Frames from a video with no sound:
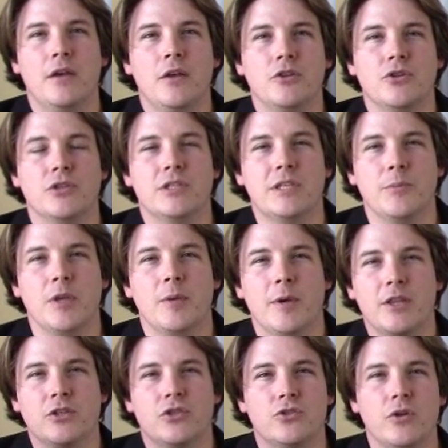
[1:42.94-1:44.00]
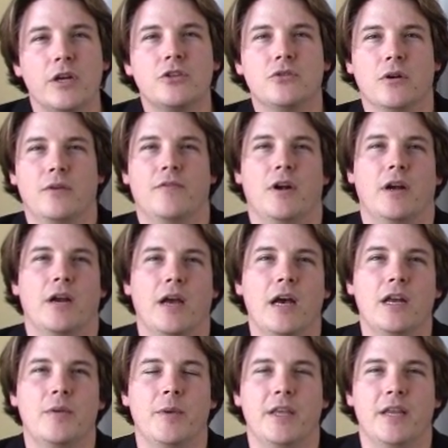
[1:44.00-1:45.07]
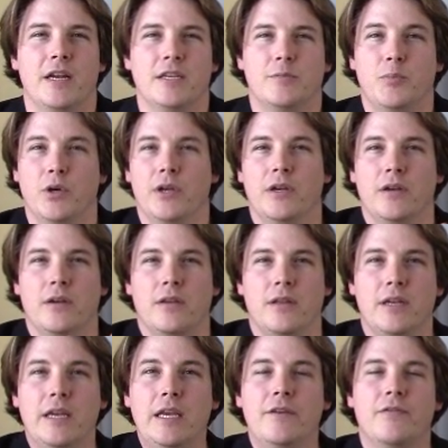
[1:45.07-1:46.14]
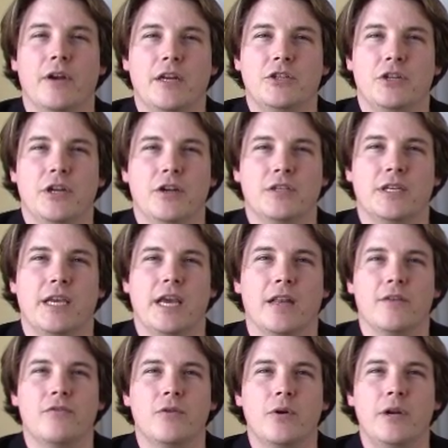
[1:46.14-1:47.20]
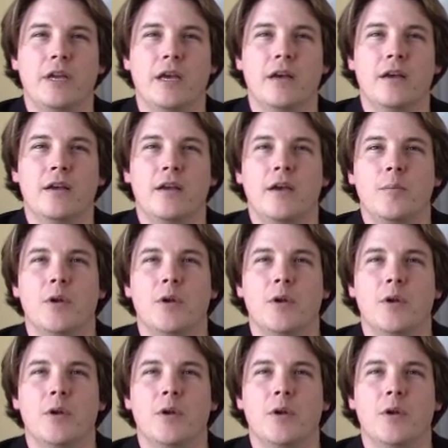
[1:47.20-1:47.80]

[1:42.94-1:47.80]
So there's something about the structure of our economy that has put the need for engineers in California,